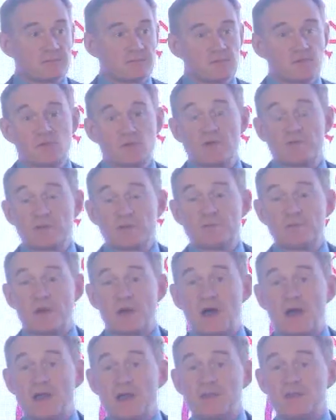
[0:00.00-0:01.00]
driven
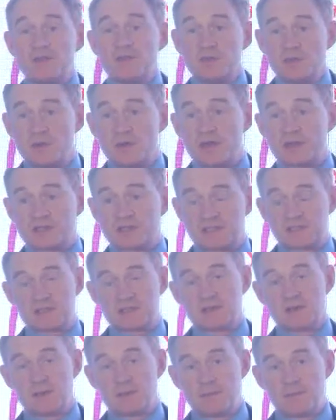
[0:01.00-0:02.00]
by the US
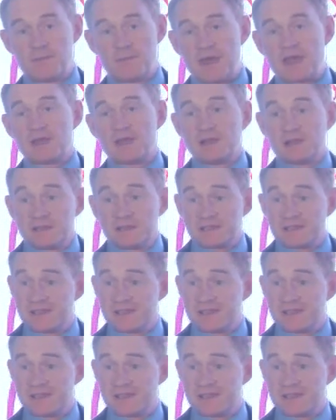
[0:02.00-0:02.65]
bale's